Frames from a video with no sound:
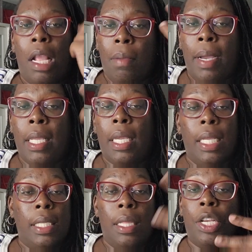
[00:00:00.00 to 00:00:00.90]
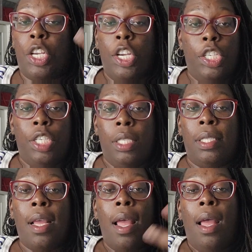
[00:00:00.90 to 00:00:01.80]
And the money is in the
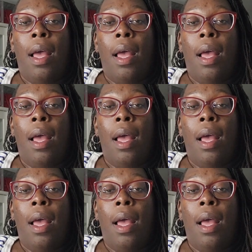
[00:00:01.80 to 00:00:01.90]
cushions